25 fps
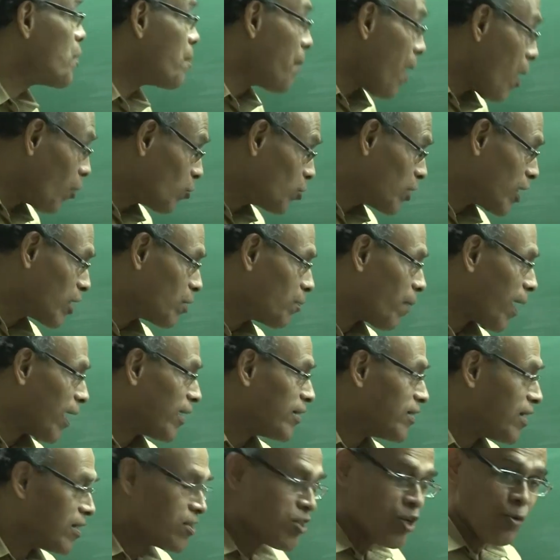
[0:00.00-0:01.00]
bounded by,
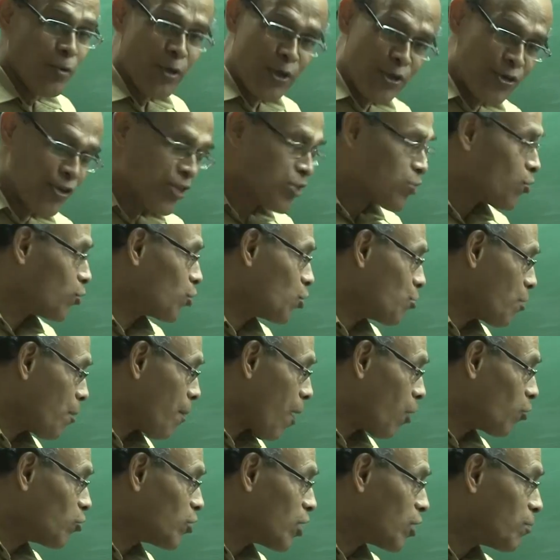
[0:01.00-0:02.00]
the geometry is going to be
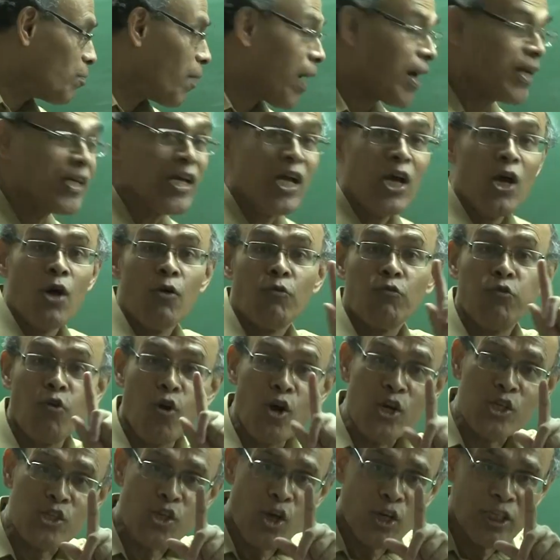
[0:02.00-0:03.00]
bounded by
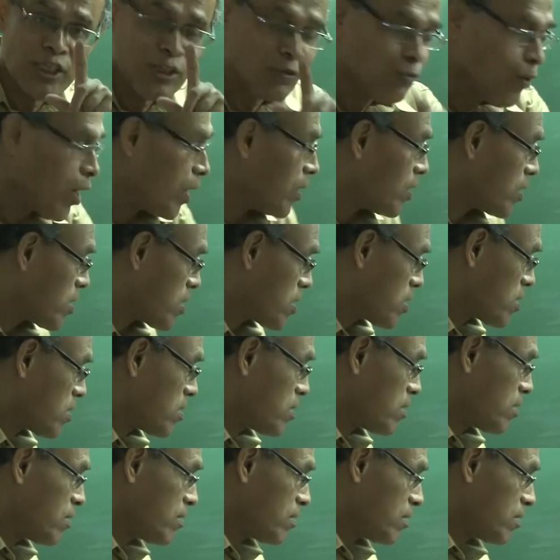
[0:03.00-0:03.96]
4 solid walls,